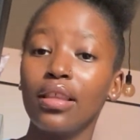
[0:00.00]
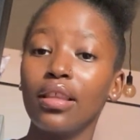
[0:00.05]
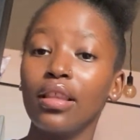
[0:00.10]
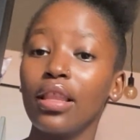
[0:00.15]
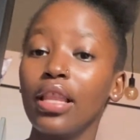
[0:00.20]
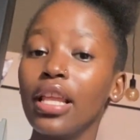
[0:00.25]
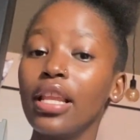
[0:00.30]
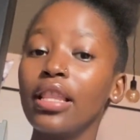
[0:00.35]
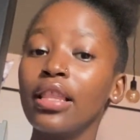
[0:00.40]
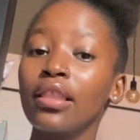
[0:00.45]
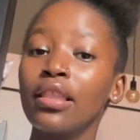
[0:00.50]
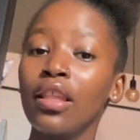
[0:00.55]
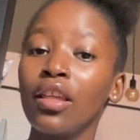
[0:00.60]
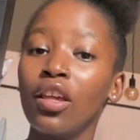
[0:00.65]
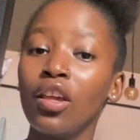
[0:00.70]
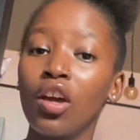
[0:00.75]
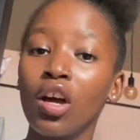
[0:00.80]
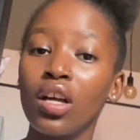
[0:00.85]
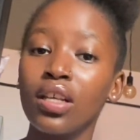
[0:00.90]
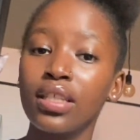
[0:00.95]
then
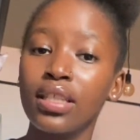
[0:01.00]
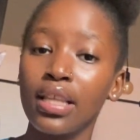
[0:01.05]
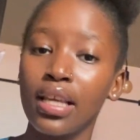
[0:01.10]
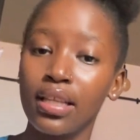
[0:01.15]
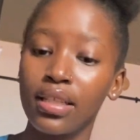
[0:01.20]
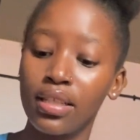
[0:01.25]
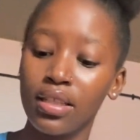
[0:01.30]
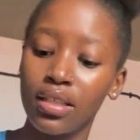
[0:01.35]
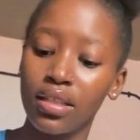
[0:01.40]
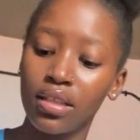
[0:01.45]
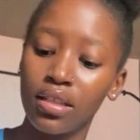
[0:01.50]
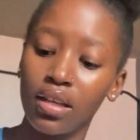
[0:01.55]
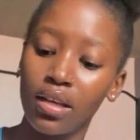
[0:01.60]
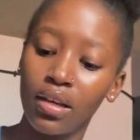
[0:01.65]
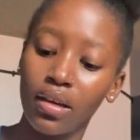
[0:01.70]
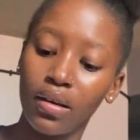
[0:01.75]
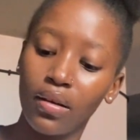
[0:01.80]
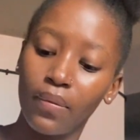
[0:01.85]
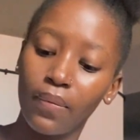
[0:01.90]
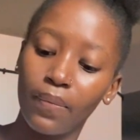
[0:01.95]
he asked us,
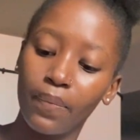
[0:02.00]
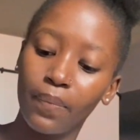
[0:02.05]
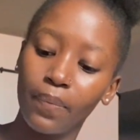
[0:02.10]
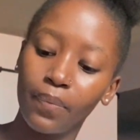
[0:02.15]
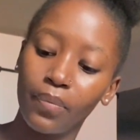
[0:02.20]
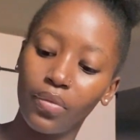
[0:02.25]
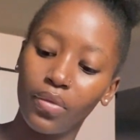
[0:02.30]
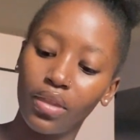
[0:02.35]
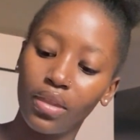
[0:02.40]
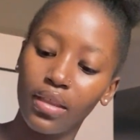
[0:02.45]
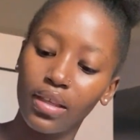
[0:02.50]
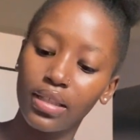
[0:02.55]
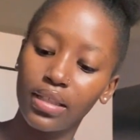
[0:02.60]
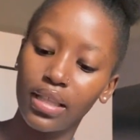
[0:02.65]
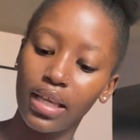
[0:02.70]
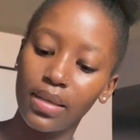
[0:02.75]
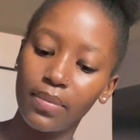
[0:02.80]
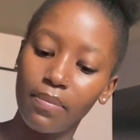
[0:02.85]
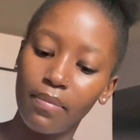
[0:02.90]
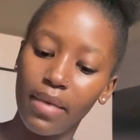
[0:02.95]

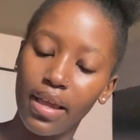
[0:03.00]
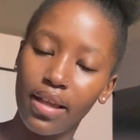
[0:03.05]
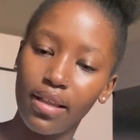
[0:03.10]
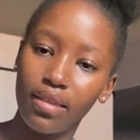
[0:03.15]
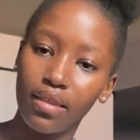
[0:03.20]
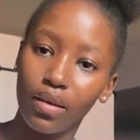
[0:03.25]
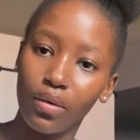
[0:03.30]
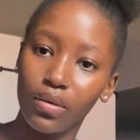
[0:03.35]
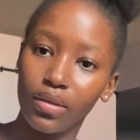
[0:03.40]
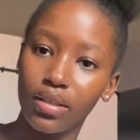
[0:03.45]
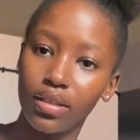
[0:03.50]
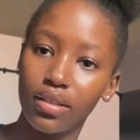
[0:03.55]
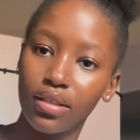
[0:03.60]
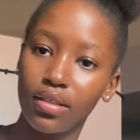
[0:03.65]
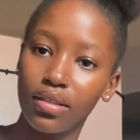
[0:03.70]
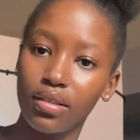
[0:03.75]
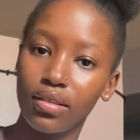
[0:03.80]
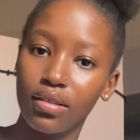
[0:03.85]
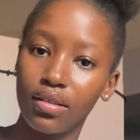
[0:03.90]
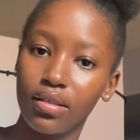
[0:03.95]
that man that
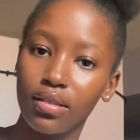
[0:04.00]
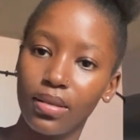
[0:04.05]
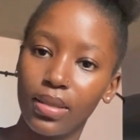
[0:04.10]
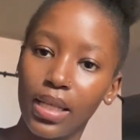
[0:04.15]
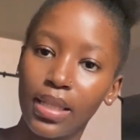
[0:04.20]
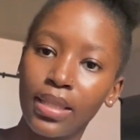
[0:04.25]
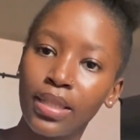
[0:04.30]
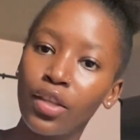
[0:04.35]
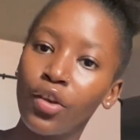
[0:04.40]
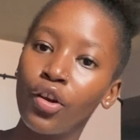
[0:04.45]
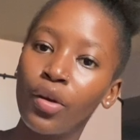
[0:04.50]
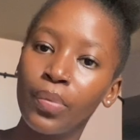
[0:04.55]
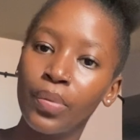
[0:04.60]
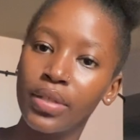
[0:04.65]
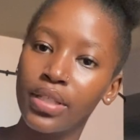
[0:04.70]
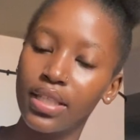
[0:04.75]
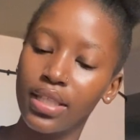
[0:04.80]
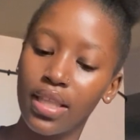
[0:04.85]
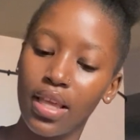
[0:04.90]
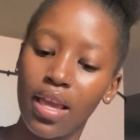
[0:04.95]
was that
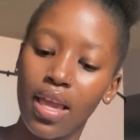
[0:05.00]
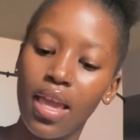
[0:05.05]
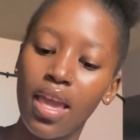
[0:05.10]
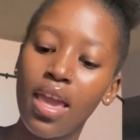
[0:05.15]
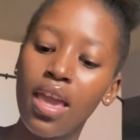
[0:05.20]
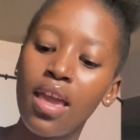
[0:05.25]
therapist there,